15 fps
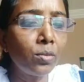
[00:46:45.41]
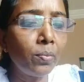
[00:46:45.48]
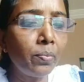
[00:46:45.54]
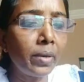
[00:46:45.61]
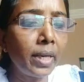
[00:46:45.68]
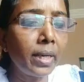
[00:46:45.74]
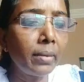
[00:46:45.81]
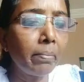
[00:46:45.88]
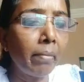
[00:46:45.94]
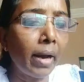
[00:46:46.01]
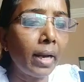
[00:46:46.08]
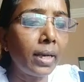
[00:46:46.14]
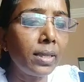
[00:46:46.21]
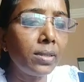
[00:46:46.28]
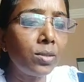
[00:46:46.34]
to bring
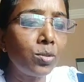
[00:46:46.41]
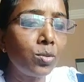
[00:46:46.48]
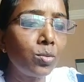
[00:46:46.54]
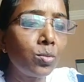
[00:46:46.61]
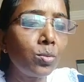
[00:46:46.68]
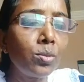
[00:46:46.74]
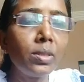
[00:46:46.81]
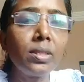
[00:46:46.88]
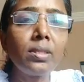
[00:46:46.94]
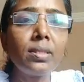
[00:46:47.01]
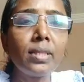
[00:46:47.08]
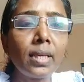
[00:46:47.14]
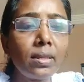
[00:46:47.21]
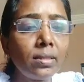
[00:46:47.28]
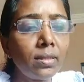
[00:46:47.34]
balance to these
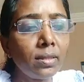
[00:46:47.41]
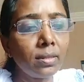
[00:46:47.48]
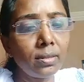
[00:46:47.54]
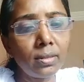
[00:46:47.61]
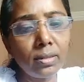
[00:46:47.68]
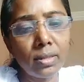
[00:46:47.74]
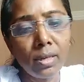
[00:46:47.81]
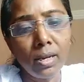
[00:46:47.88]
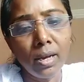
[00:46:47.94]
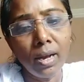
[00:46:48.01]
sessions,